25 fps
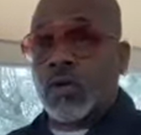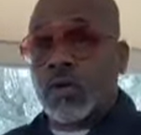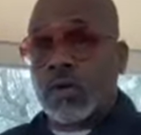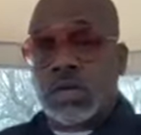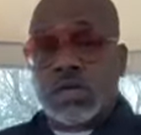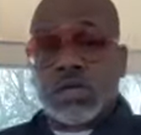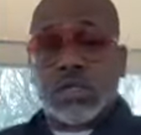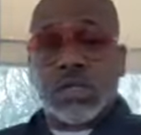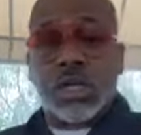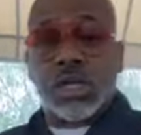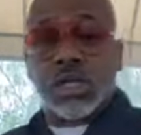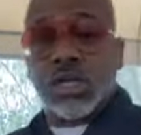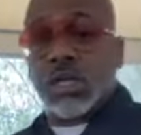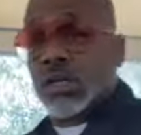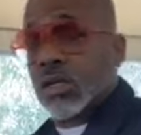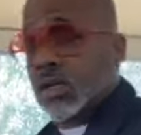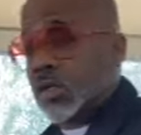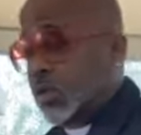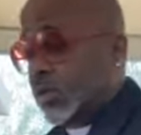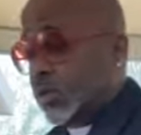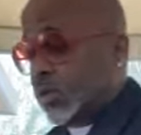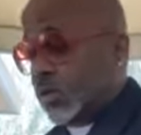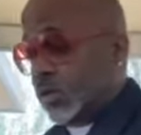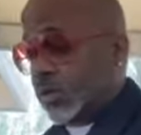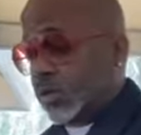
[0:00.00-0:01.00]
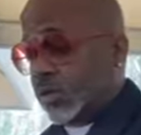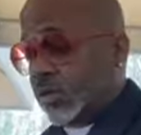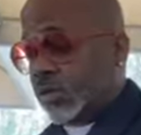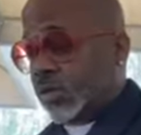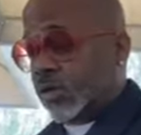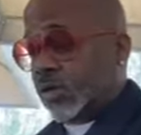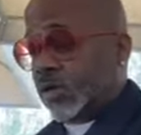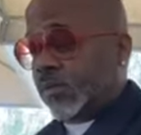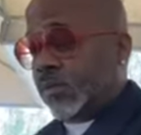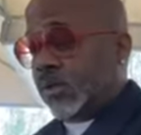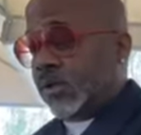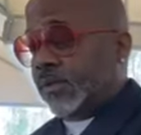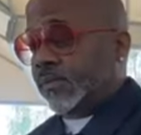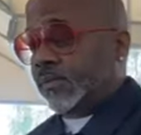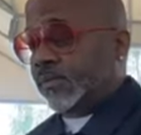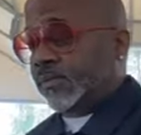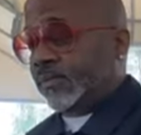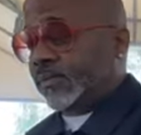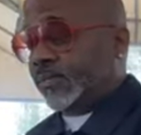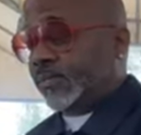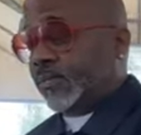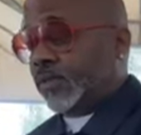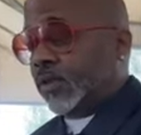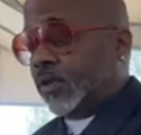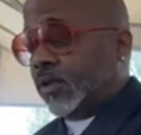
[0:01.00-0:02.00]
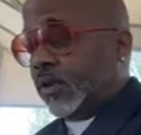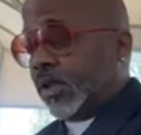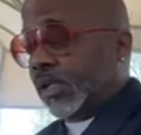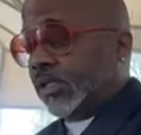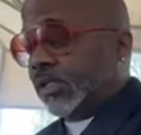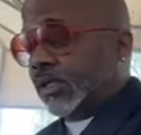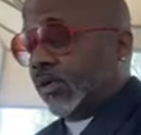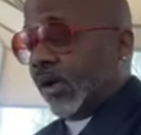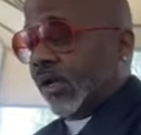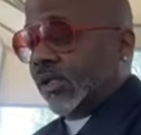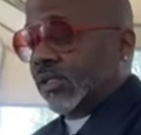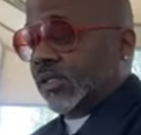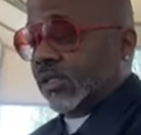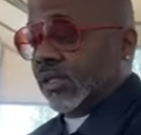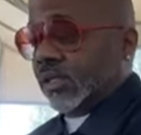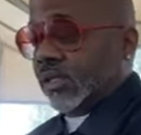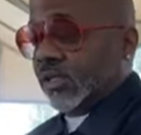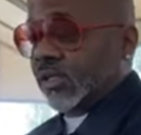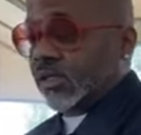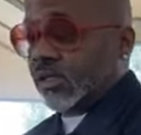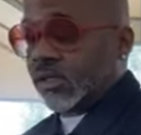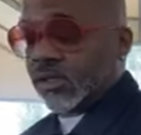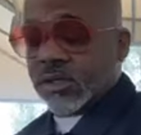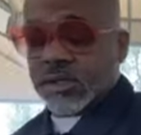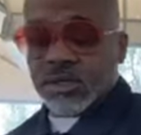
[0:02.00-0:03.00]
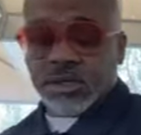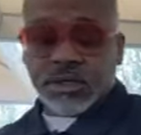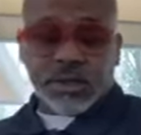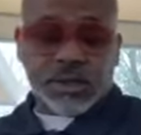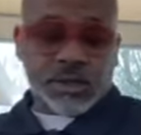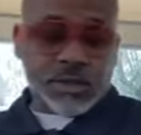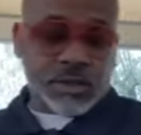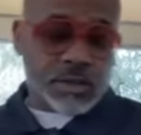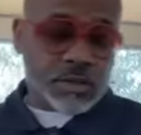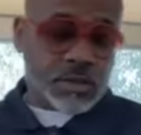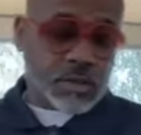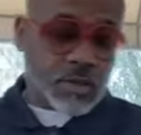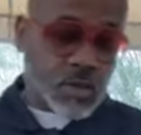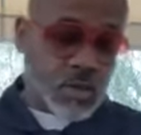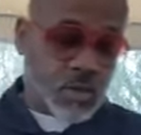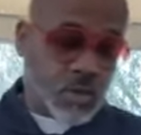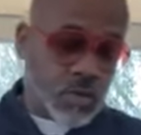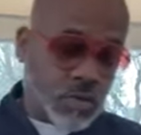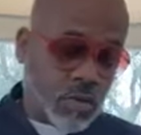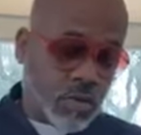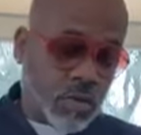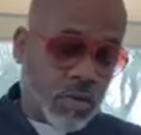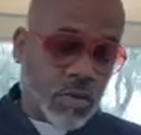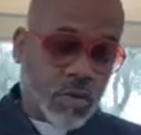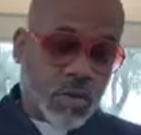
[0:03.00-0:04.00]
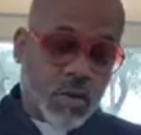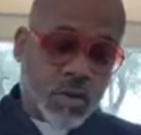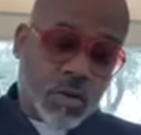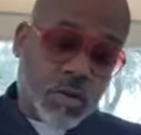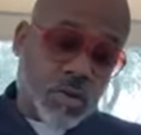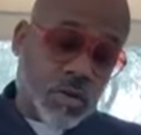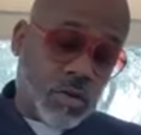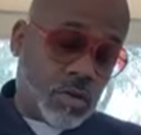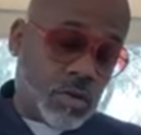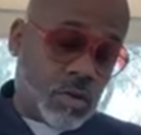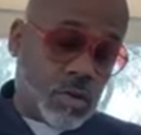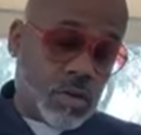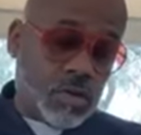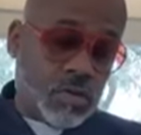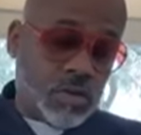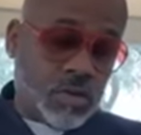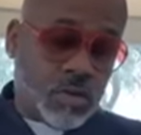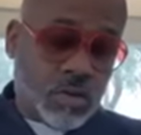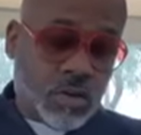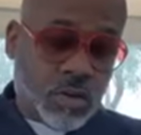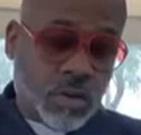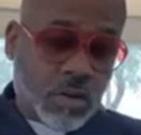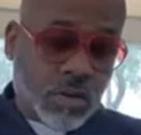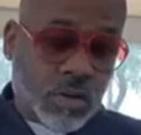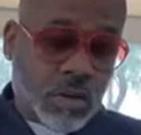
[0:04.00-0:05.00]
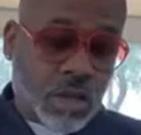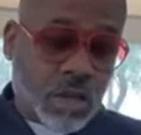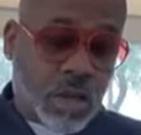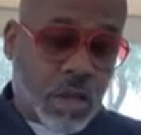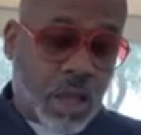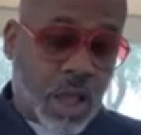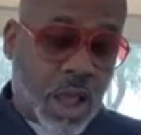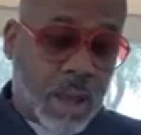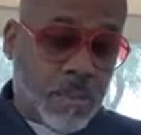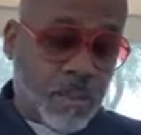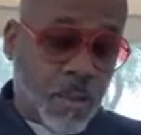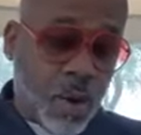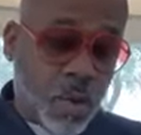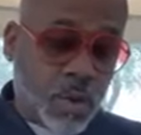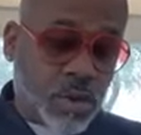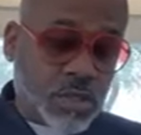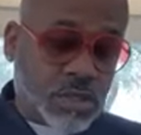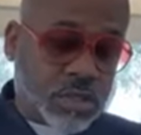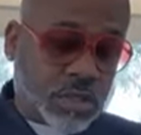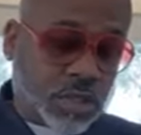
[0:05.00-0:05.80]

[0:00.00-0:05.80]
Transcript: let's get it. You know what I mean? That's how I see it. So, you know, I'm always